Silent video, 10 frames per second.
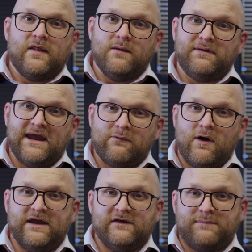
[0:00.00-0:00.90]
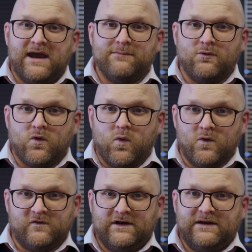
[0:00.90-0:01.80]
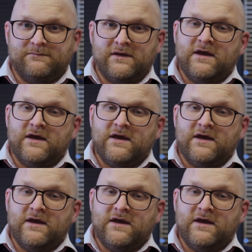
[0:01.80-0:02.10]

the PAYE is payable quarterly.